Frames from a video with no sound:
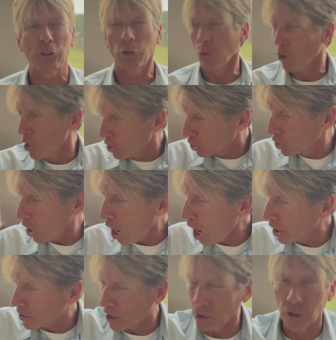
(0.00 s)
so
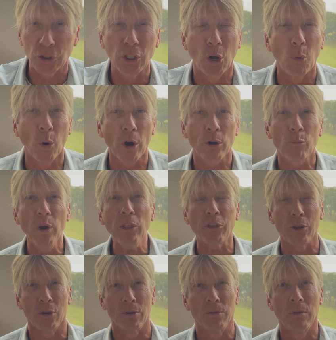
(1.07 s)
God can still work with
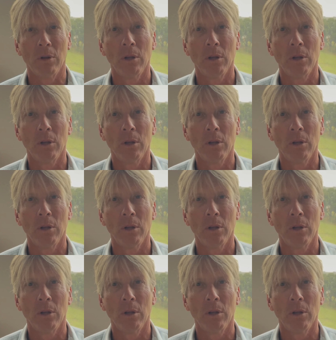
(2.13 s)
you.